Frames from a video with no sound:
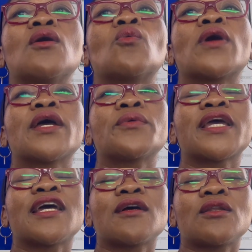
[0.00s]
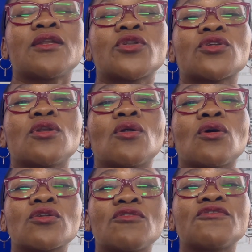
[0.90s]
where we had a
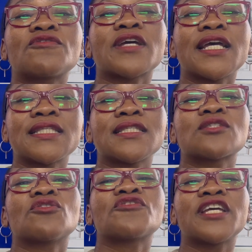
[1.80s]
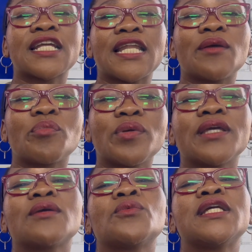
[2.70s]
lot of cases of kidnapping.